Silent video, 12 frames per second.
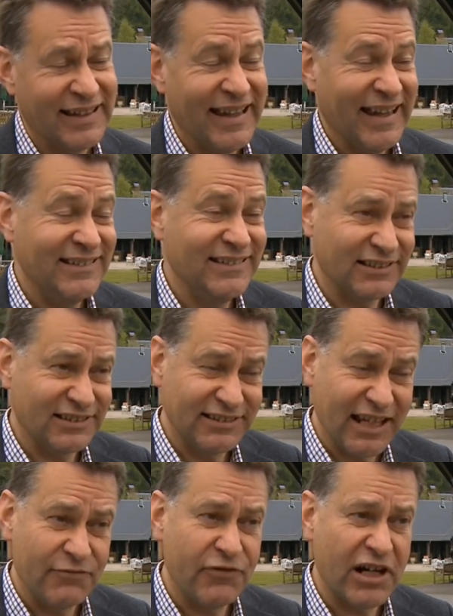It doesn't
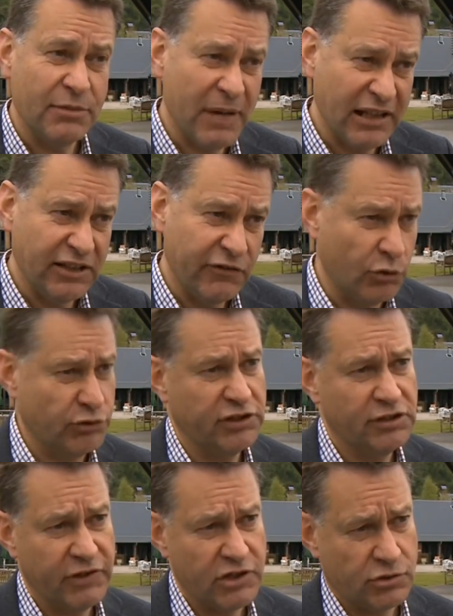take very many of those
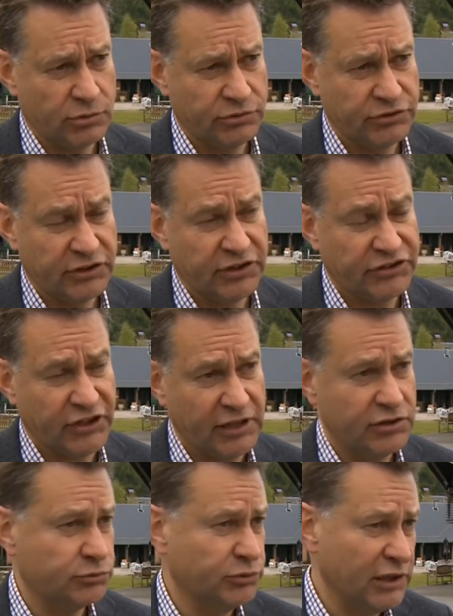individuals to decide
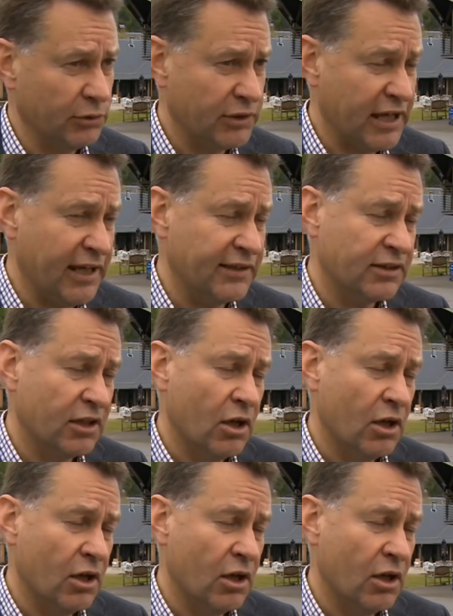to relocate